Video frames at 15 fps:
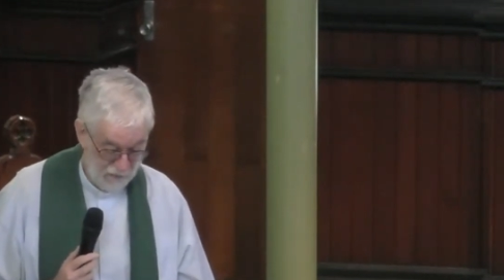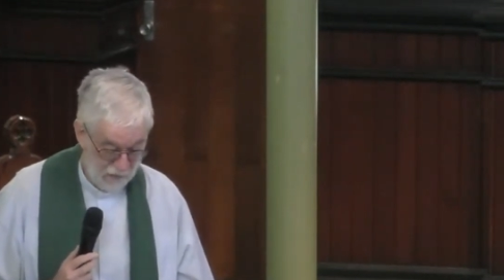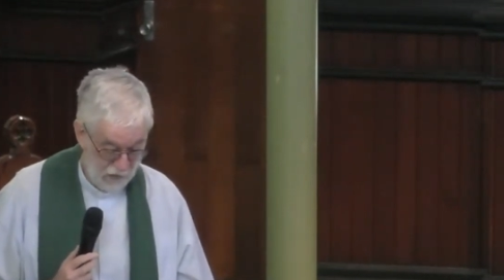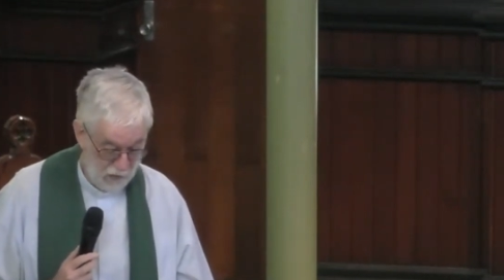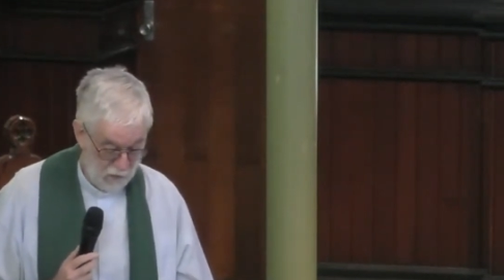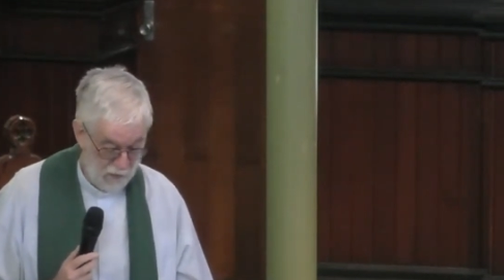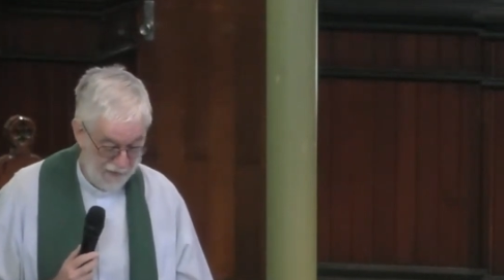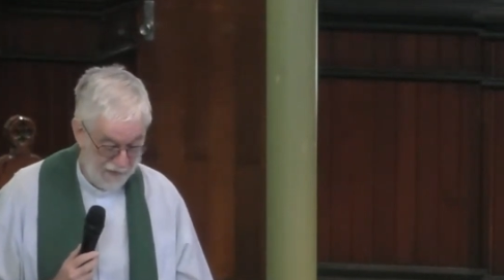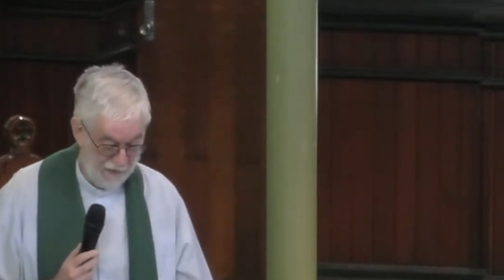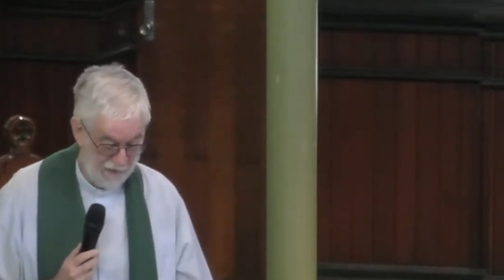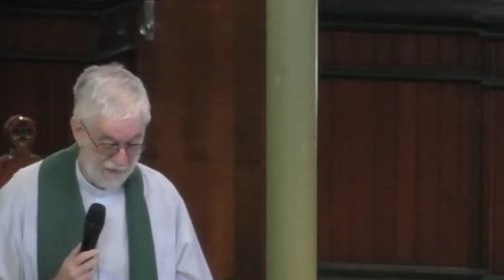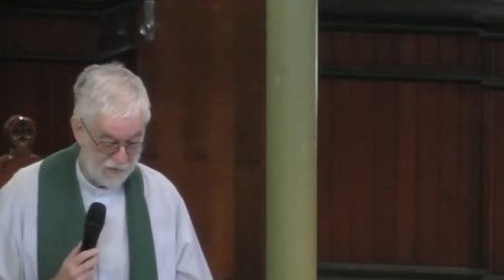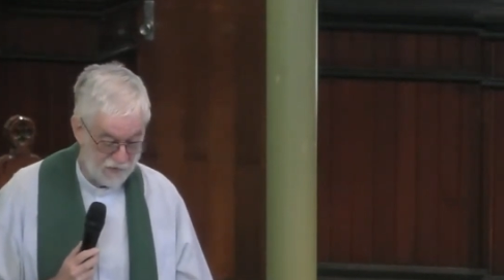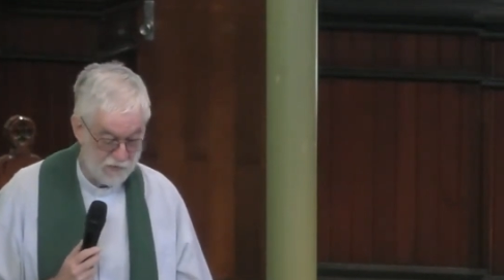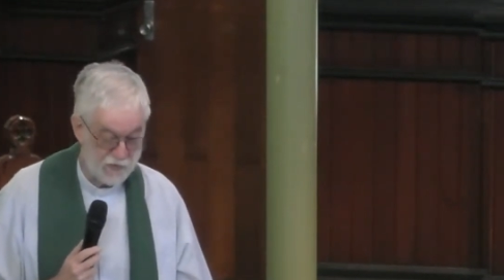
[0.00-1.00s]
who reckon
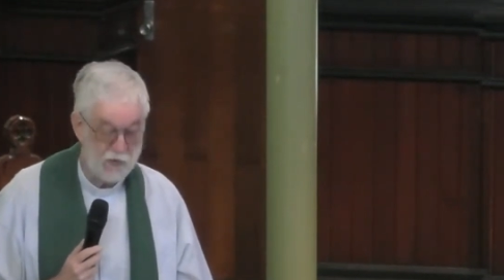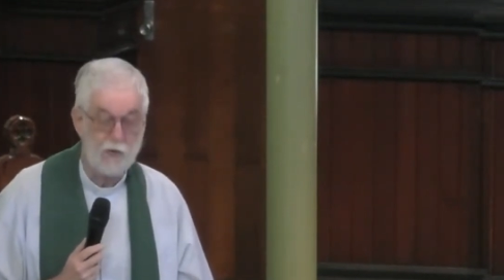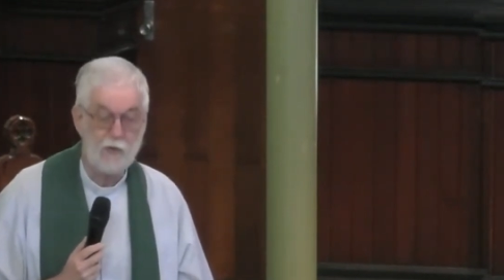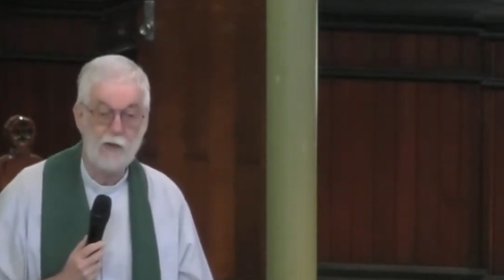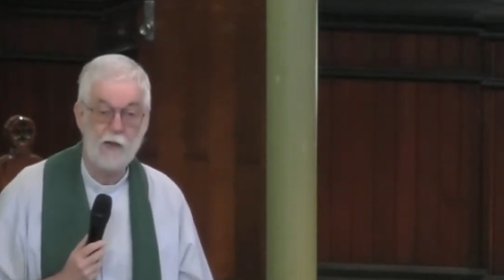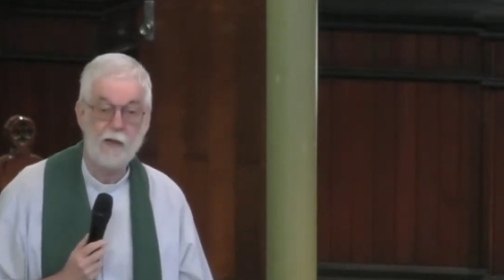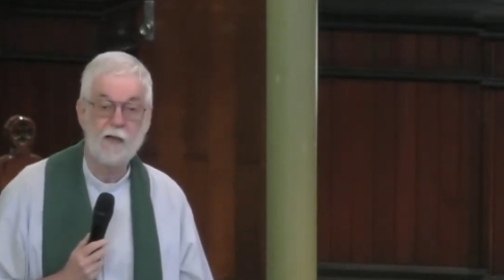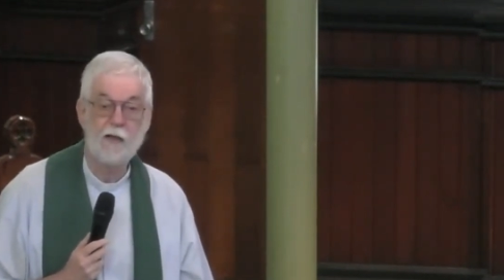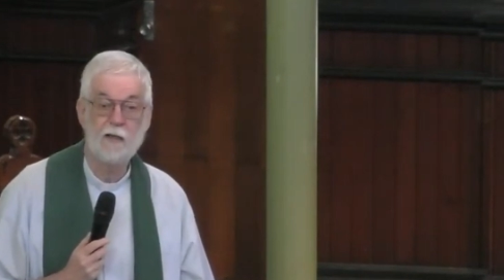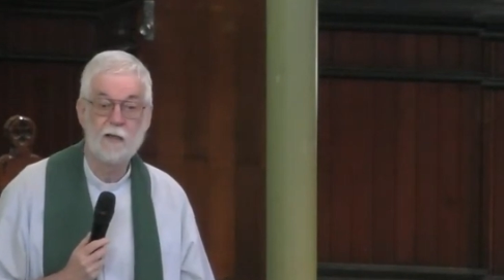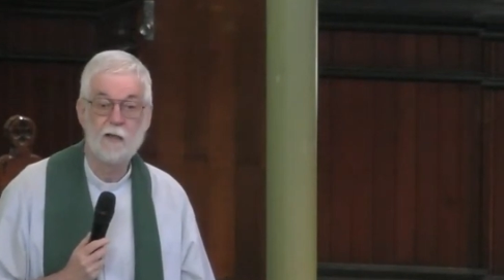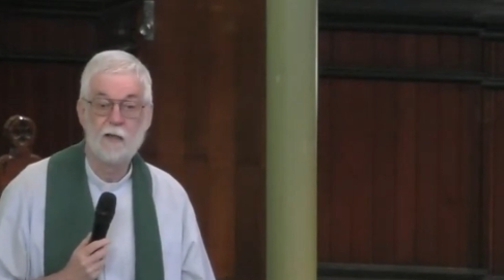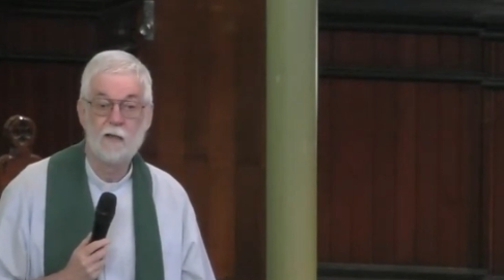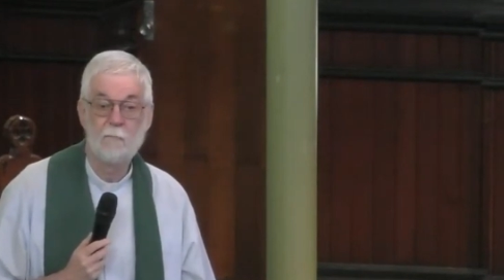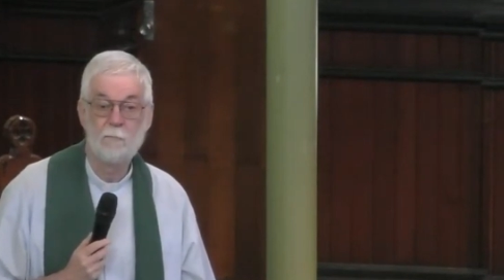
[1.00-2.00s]
its truly
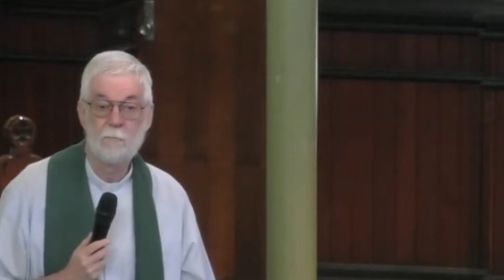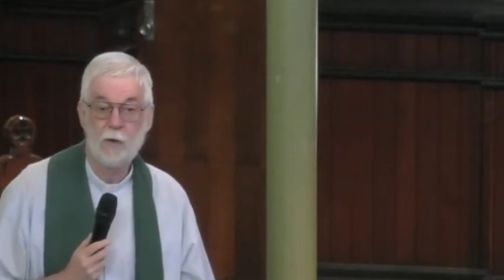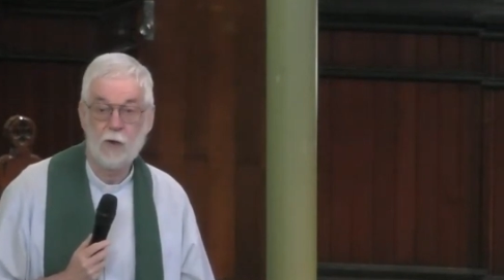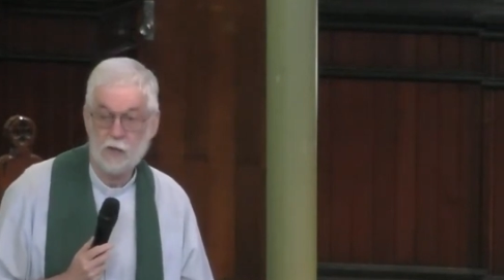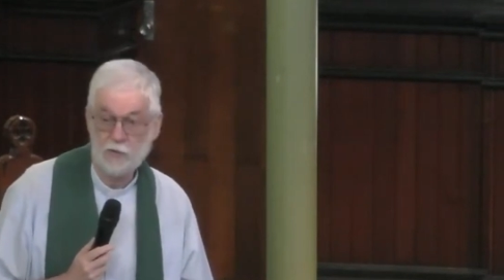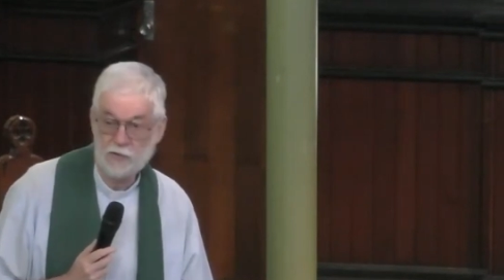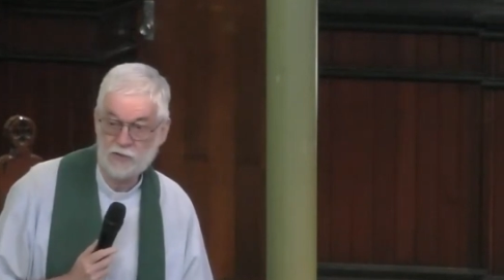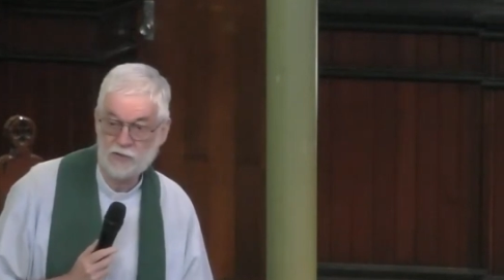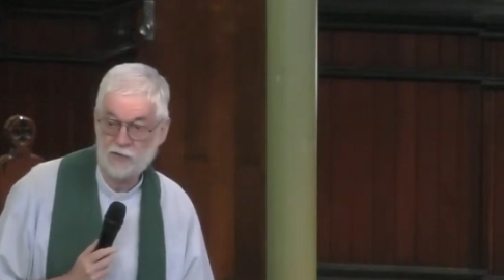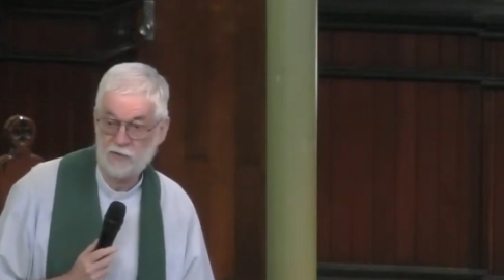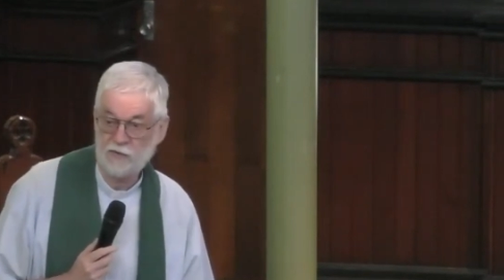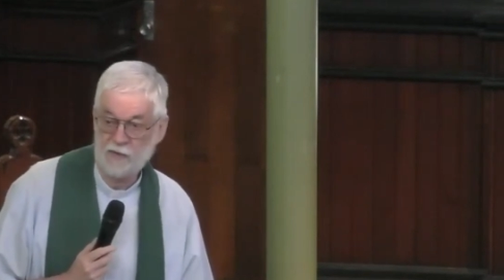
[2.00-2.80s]
posh